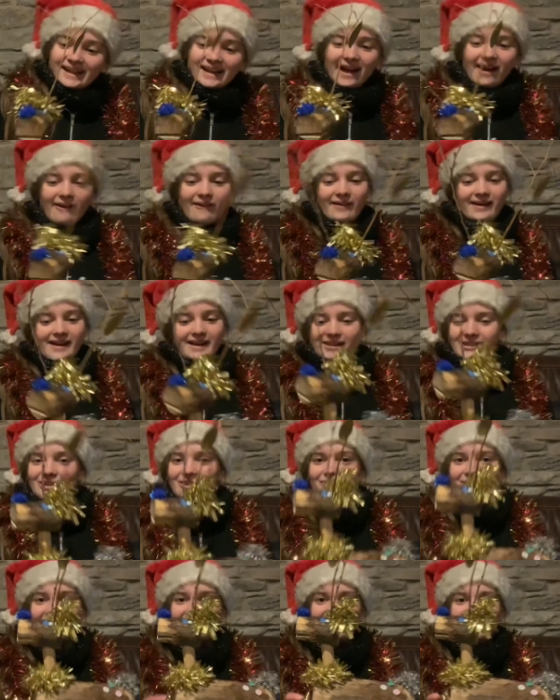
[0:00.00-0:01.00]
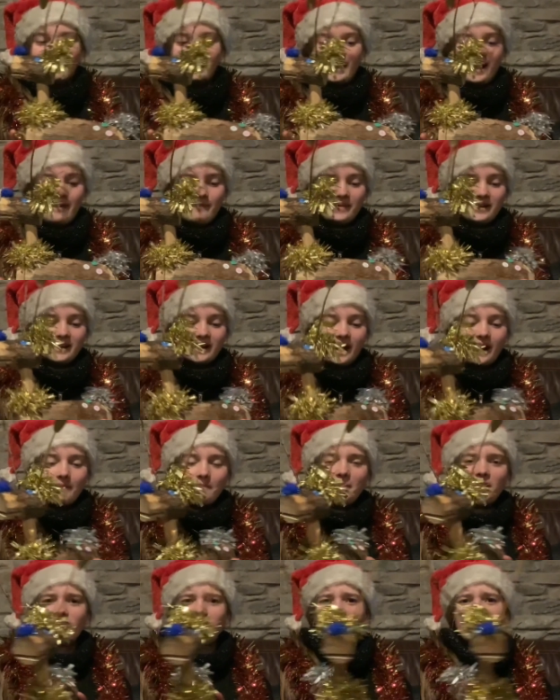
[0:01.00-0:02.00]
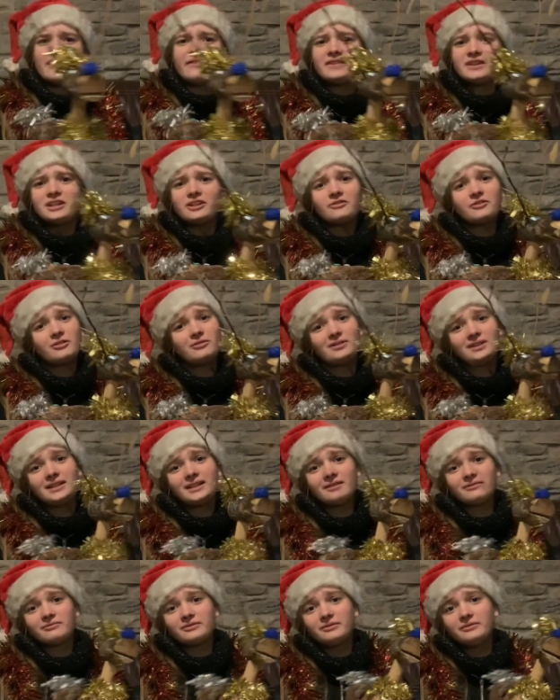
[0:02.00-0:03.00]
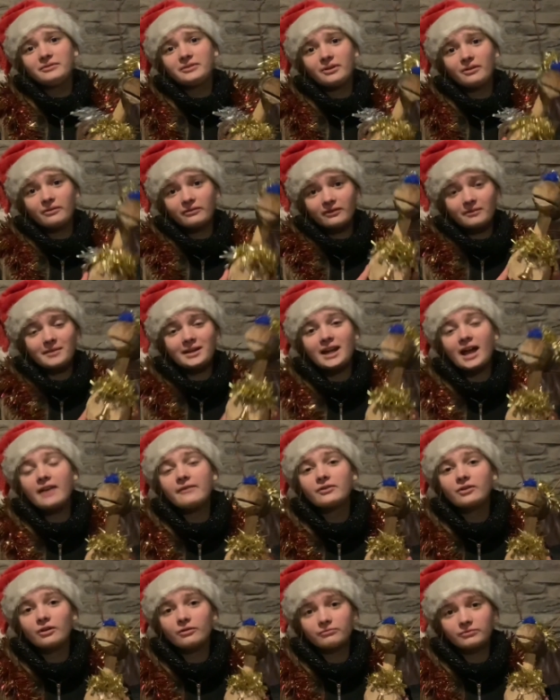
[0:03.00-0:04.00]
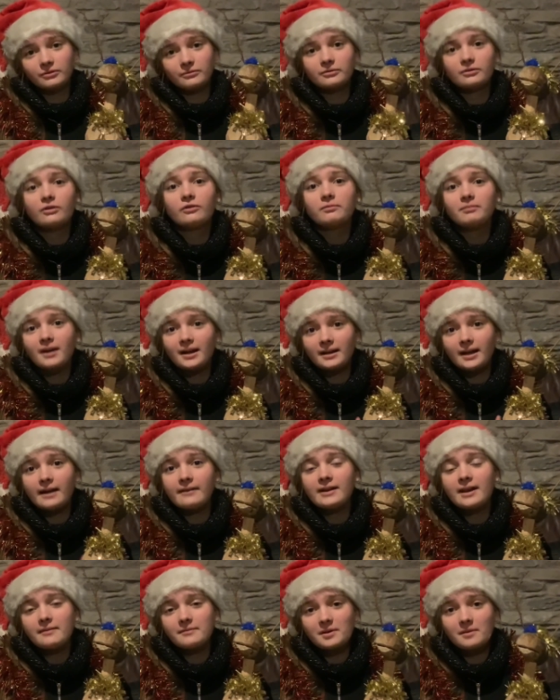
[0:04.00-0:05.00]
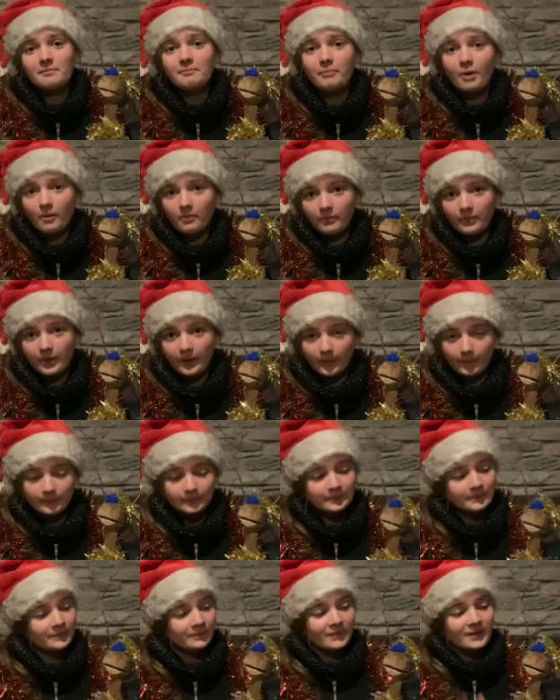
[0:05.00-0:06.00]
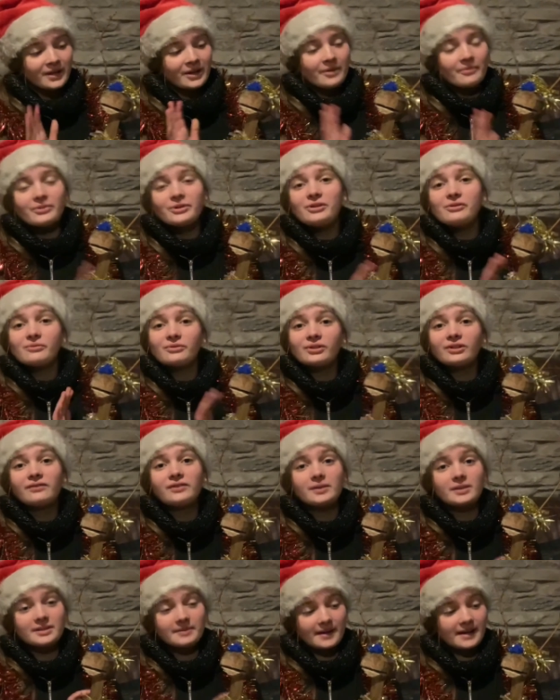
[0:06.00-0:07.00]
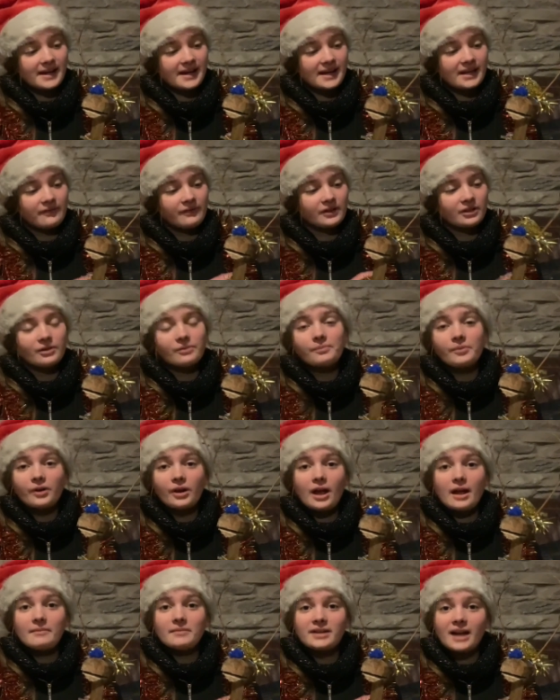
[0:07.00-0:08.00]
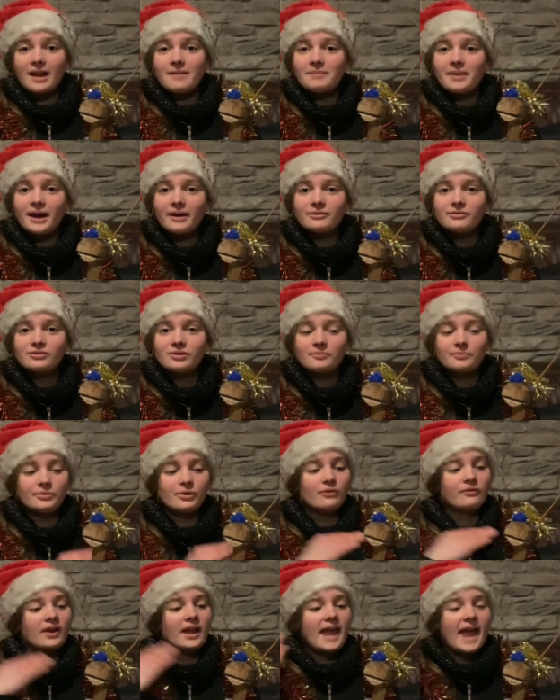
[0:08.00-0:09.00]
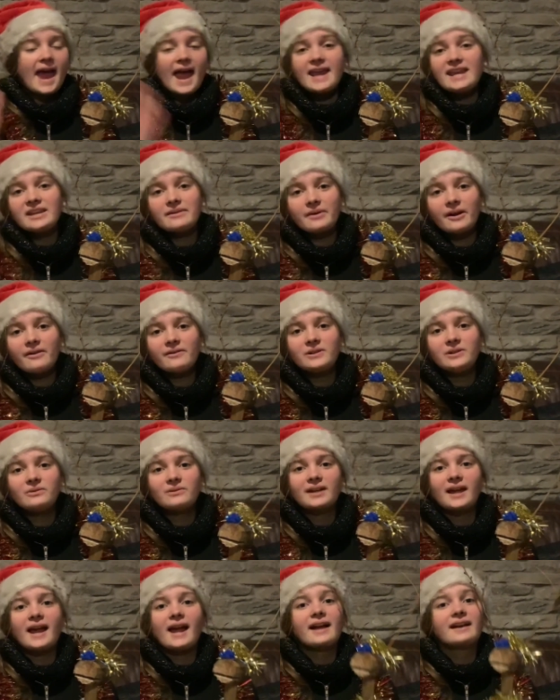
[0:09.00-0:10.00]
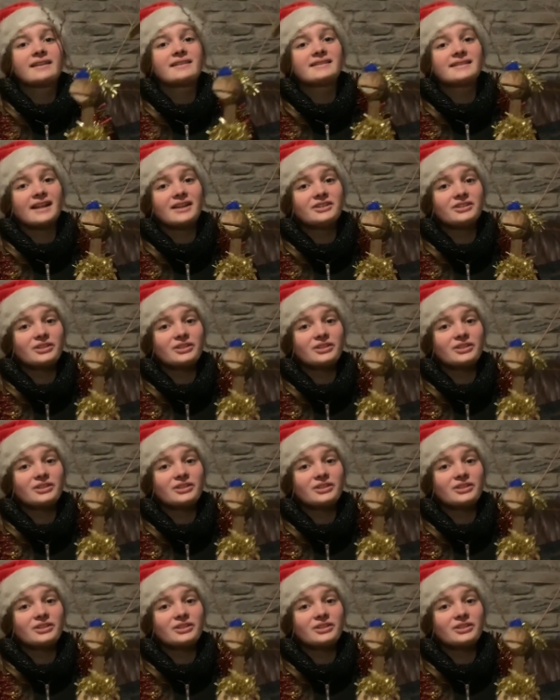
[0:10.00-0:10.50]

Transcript: Oh, look at that. I mean, imagine having your own little Rudolph. I mean, I've got a Rudolph. I named him Bob, though. But if you send anything £9 above, anywhere in the UK, I can send